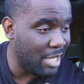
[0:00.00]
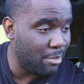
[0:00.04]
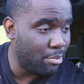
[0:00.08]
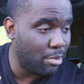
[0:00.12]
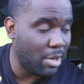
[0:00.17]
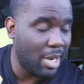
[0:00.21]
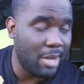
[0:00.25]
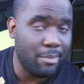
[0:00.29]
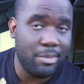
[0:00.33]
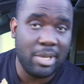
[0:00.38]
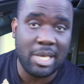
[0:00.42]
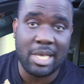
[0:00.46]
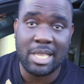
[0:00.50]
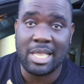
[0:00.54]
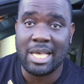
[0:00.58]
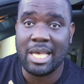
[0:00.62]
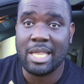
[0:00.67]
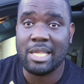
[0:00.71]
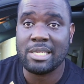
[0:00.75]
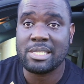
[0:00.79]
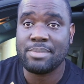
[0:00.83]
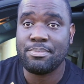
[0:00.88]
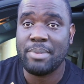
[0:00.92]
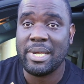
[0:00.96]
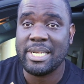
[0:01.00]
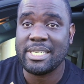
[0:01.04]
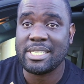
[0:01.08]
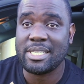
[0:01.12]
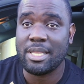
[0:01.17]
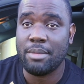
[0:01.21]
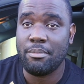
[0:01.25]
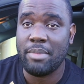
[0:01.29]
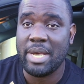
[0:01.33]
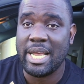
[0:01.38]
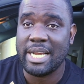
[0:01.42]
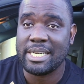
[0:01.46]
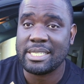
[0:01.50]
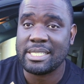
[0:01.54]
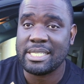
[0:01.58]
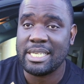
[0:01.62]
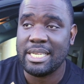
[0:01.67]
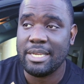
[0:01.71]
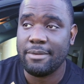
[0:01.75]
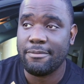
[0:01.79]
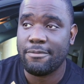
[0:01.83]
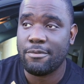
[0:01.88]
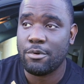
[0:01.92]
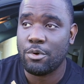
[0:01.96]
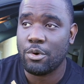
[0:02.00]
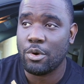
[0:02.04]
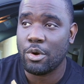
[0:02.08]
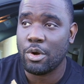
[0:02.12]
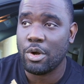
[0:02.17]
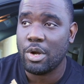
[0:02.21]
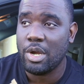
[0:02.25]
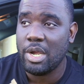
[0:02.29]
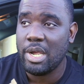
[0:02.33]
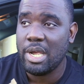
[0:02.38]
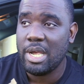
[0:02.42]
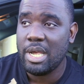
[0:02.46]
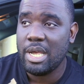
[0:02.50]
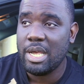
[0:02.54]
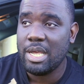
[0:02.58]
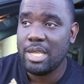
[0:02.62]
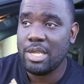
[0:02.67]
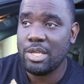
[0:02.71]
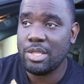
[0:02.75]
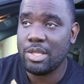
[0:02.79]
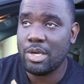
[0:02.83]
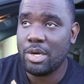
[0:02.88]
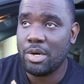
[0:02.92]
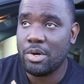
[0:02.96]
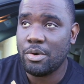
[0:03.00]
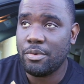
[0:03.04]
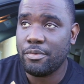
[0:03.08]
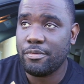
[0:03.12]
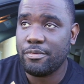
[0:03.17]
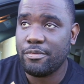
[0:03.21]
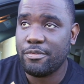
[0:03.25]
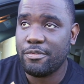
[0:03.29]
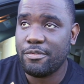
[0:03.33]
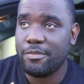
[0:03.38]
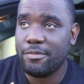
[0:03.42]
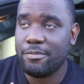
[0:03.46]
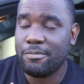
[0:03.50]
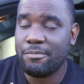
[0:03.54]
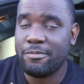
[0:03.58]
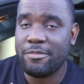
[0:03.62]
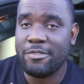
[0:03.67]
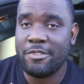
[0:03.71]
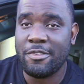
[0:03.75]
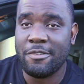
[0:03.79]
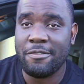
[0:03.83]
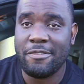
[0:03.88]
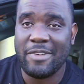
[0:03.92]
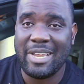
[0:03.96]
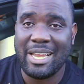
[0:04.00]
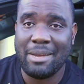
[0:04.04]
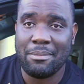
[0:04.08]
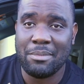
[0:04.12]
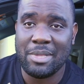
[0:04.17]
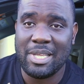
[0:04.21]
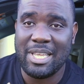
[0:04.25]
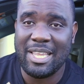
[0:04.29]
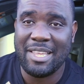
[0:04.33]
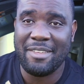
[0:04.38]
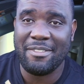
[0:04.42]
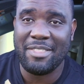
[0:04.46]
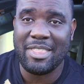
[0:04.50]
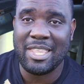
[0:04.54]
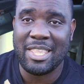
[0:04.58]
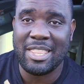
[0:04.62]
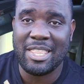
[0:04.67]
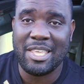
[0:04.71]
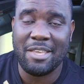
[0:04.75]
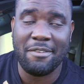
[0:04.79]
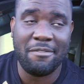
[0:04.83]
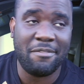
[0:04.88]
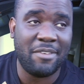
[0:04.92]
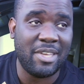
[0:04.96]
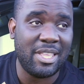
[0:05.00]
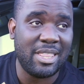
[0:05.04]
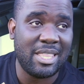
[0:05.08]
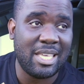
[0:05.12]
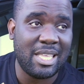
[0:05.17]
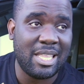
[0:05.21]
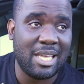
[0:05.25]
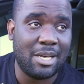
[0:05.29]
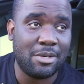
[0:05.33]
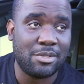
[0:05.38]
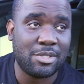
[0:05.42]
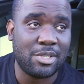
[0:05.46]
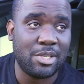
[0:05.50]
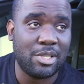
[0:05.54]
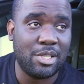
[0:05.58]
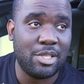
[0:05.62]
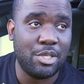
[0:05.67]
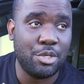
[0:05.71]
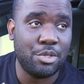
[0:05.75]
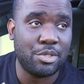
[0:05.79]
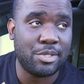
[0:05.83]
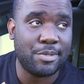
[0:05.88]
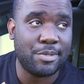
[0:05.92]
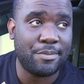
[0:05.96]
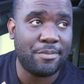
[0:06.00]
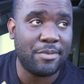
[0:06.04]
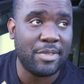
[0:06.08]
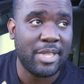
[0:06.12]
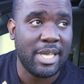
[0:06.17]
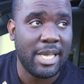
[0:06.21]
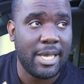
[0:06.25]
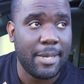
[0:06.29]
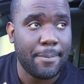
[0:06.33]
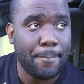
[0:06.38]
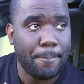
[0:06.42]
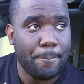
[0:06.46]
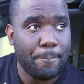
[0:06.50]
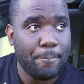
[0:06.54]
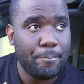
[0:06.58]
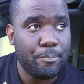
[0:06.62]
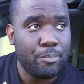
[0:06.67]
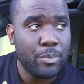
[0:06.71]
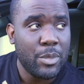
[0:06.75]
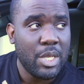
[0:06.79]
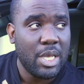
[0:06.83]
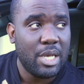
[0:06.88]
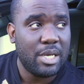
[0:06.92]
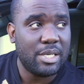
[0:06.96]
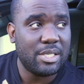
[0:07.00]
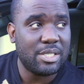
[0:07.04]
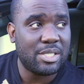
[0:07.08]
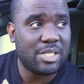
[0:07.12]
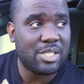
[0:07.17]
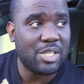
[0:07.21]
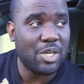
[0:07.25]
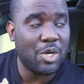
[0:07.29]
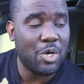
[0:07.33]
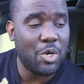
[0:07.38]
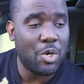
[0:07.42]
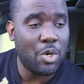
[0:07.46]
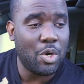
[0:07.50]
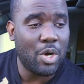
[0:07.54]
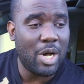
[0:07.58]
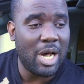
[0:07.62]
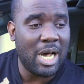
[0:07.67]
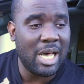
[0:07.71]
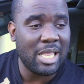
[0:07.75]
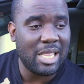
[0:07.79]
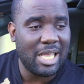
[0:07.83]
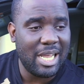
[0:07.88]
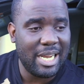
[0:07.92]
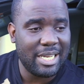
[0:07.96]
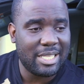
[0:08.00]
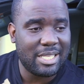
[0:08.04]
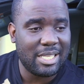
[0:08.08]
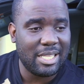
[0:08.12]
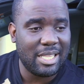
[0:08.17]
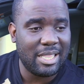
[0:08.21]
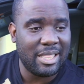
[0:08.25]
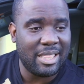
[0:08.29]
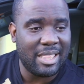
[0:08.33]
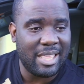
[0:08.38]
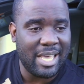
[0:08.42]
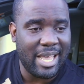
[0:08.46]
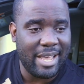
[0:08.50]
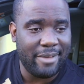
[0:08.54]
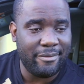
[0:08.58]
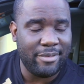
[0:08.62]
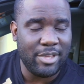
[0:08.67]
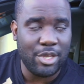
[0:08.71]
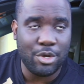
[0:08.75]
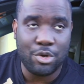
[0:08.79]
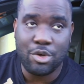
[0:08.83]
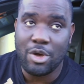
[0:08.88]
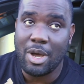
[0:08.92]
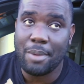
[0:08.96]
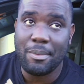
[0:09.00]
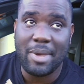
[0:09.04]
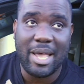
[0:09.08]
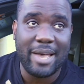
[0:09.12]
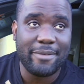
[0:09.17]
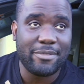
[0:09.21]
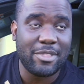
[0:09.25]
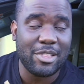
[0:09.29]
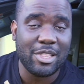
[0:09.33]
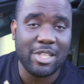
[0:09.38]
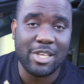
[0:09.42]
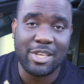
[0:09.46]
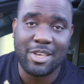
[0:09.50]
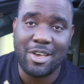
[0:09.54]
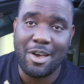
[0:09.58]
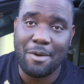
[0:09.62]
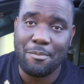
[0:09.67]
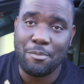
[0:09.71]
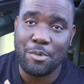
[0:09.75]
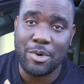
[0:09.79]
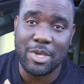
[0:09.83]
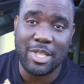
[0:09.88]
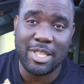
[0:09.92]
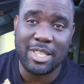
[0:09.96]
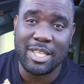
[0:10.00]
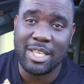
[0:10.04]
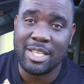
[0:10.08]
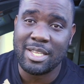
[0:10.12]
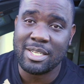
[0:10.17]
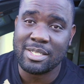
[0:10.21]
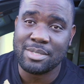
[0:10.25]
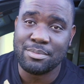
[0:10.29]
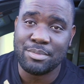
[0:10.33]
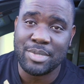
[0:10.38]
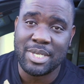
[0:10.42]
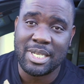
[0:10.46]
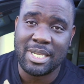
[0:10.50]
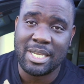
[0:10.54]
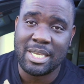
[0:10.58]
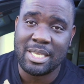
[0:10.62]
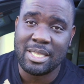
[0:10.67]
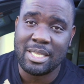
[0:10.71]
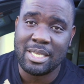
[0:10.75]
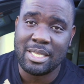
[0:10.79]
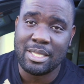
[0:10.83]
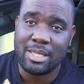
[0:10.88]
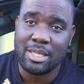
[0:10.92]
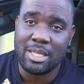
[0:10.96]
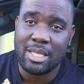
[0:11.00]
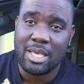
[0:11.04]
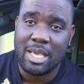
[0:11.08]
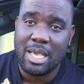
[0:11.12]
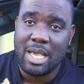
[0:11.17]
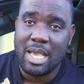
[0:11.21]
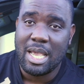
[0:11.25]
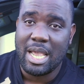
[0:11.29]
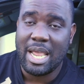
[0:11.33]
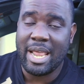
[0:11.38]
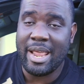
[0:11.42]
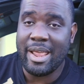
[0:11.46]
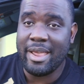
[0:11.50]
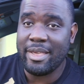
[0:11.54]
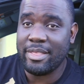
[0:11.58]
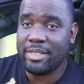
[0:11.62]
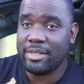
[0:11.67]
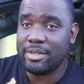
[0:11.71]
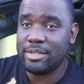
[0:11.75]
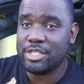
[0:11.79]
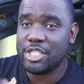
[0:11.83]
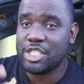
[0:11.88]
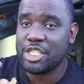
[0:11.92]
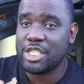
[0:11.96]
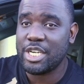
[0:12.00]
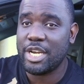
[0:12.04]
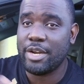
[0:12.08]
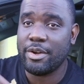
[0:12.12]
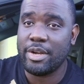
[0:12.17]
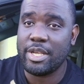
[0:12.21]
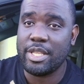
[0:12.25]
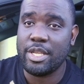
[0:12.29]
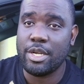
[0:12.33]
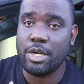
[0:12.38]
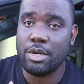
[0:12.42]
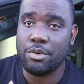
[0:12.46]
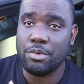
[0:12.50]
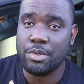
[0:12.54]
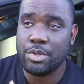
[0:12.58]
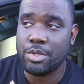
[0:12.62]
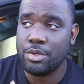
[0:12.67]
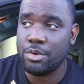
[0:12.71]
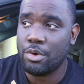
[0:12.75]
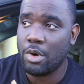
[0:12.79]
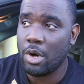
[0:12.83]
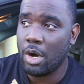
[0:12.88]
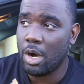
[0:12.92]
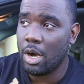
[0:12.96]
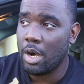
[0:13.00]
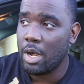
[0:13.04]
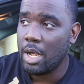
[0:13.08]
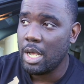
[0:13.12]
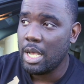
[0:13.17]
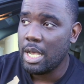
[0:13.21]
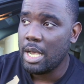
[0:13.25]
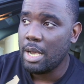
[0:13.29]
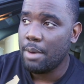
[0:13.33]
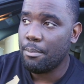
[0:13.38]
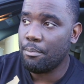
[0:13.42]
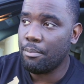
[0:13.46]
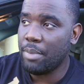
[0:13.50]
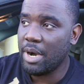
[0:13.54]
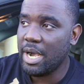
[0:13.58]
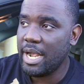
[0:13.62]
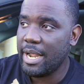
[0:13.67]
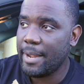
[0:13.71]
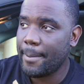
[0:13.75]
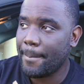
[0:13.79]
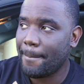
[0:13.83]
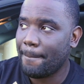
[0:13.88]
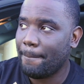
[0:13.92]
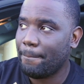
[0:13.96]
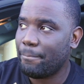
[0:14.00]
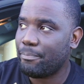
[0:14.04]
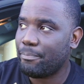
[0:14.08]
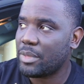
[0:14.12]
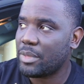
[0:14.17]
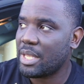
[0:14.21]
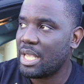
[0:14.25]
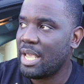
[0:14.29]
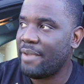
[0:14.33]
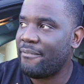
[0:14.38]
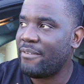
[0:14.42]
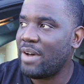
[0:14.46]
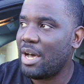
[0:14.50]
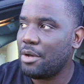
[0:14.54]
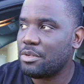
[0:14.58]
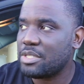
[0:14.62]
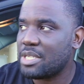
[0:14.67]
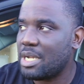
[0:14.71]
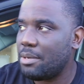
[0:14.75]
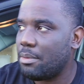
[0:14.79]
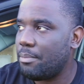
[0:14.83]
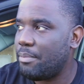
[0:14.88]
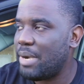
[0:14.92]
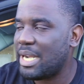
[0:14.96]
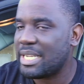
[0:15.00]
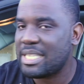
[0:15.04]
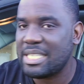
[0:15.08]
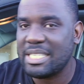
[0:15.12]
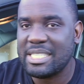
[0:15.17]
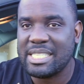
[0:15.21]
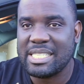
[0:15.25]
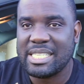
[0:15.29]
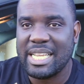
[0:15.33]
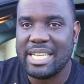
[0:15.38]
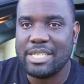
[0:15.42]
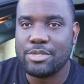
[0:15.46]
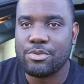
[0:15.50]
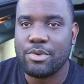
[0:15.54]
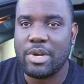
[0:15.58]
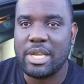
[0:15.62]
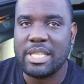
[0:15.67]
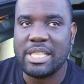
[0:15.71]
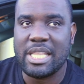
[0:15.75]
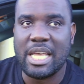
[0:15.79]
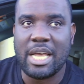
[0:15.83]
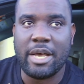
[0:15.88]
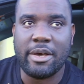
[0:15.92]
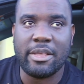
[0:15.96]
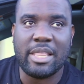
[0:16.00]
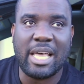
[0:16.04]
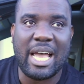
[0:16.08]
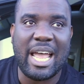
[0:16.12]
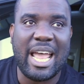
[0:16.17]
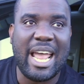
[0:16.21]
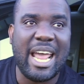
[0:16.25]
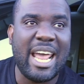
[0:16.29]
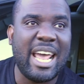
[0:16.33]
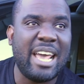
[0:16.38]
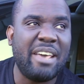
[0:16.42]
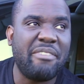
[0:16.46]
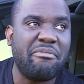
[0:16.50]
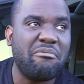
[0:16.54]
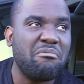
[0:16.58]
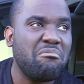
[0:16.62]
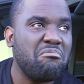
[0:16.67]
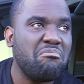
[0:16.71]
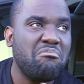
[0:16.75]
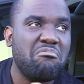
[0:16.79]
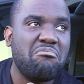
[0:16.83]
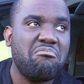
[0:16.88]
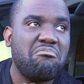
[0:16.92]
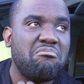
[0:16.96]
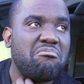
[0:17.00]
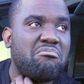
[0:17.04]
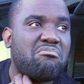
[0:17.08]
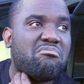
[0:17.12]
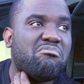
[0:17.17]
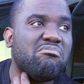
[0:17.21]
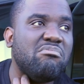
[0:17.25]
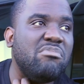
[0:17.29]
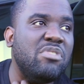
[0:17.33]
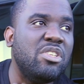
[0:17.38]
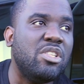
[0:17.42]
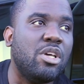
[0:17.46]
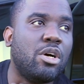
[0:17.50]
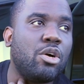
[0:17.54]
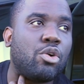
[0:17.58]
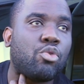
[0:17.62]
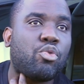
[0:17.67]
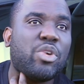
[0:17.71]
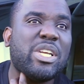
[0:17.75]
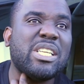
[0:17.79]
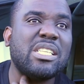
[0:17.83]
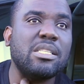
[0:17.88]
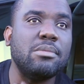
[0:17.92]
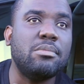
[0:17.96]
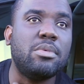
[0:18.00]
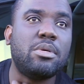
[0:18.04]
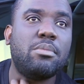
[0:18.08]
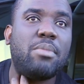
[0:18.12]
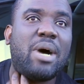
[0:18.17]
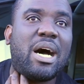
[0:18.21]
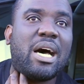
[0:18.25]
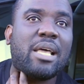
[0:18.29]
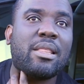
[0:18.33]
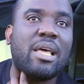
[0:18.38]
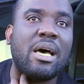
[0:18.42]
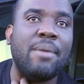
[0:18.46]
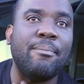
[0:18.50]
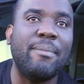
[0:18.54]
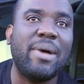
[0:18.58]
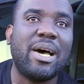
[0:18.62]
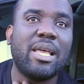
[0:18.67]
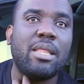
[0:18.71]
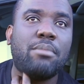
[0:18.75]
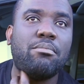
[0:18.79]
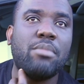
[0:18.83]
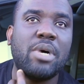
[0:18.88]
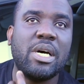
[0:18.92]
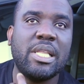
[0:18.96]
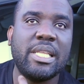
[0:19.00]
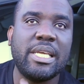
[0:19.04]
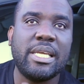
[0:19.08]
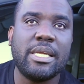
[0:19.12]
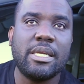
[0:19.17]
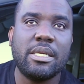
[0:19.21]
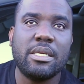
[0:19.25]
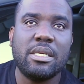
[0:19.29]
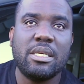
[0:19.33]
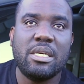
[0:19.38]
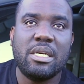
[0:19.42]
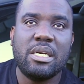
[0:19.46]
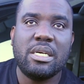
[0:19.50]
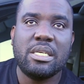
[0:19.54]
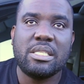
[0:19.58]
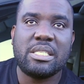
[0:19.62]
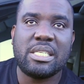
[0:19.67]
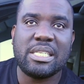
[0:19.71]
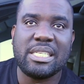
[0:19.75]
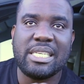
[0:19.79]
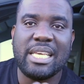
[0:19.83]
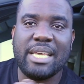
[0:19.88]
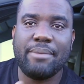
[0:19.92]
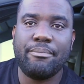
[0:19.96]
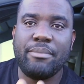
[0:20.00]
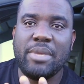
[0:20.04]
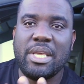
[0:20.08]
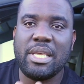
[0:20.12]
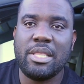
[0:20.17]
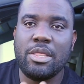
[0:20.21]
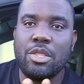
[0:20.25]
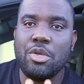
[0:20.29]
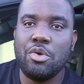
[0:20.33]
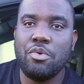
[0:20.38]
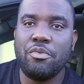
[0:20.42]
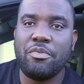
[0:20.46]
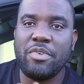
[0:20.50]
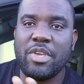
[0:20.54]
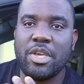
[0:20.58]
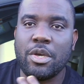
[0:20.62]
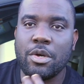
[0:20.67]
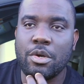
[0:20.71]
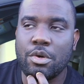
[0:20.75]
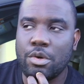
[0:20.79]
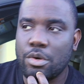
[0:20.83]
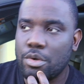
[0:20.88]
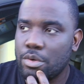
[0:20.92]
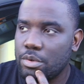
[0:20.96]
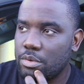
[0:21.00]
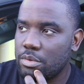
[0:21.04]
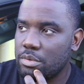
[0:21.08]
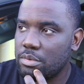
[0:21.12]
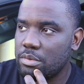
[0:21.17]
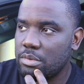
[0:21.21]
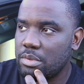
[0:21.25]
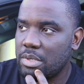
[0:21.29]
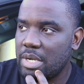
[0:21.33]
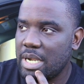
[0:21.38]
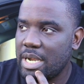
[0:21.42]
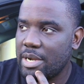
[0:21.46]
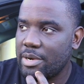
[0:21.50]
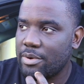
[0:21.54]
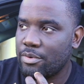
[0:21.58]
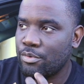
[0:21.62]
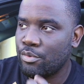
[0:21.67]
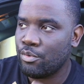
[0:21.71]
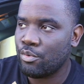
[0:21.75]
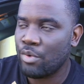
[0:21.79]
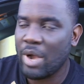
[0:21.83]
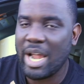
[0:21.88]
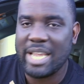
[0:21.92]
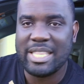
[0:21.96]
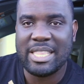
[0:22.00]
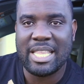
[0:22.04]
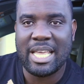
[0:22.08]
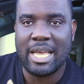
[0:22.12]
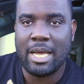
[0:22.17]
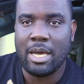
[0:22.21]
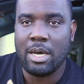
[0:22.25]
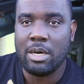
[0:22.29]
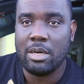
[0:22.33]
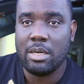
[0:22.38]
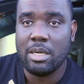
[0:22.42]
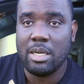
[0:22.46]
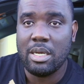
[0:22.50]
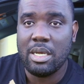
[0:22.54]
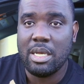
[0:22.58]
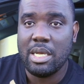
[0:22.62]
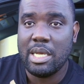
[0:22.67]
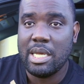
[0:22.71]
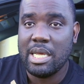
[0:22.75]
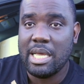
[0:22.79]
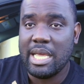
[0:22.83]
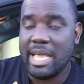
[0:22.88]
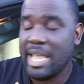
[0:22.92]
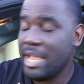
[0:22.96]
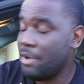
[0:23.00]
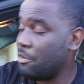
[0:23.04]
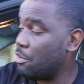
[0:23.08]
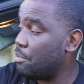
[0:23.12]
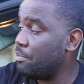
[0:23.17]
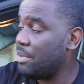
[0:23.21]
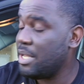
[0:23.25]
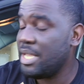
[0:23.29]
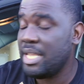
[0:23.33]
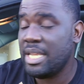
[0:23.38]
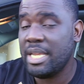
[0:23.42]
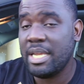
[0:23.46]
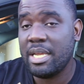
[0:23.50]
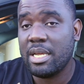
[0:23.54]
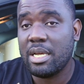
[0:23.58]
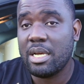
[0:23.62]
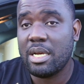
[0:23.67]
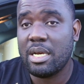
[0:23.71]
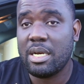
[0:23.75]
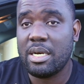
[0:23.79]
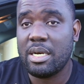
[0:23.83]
it'd probably be a lot of space in the back seat for you know the family in, in the event that I was going to use it for that. So I like that vehicle. I'm gonna have to look up what it is, man, and and share it here with you all. But if I was coming back to the states right now and I had you know a reasonable about amount of money to get me a new vehicle right now, it would be